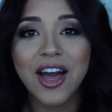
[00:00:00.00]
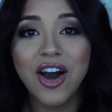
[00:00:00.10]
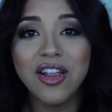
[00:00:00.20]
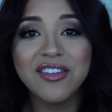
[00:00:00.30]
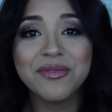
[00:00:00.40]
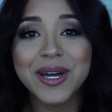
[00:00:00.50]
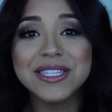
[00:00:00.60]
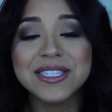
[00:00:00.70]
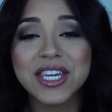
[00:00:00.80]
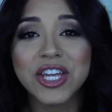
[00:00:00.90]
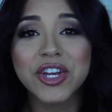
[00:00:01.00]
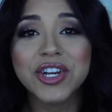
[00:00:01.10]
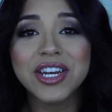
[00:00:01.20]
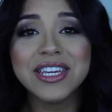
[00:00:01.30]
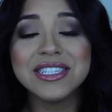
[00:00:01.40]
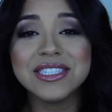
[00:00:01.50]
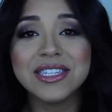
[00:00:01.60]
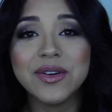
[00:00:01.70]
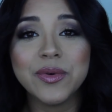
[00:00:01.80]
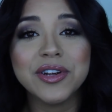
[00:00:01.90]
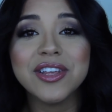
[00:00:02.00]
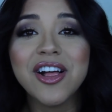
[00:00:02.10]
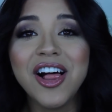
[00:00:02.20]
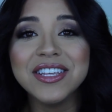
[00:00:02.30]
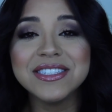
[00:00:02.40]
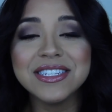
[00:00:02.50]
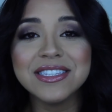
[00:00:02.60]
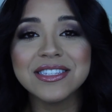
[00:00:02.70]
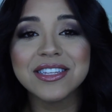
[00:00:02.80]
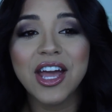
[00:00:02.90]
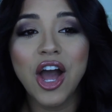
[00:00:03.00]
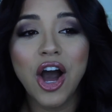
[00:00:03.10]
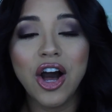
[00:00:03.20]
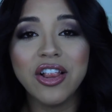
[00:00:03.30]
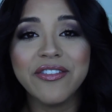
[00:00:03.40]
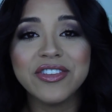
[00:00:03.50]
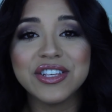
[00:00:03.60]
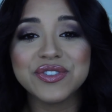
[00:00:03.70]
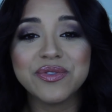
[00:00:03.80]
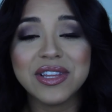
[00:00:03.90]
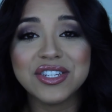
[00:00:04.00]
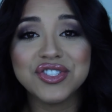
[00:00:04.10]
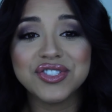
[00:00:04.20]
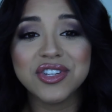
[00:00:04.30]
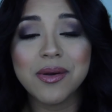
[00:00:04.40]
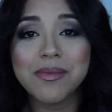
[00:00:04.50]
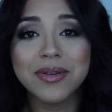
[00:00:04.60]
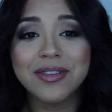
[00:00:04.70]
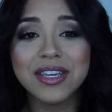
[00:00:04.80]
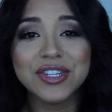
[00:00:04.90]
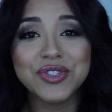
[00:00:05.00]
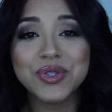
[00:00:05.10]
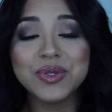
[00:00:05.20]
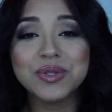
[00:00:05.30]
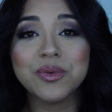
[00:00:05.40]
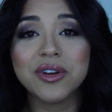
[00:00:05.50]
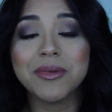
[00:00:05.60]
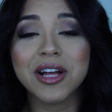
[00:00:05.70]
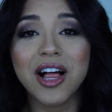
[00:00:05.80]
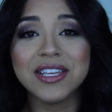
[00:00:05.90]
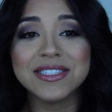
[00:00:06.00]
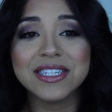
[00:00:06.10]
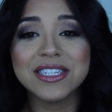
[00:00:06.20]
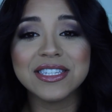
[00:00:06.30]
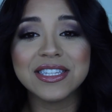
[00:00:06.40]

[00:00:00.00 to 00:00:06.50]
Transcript: All of my insecurities were in the closet. All of this relationship issues were in my closet,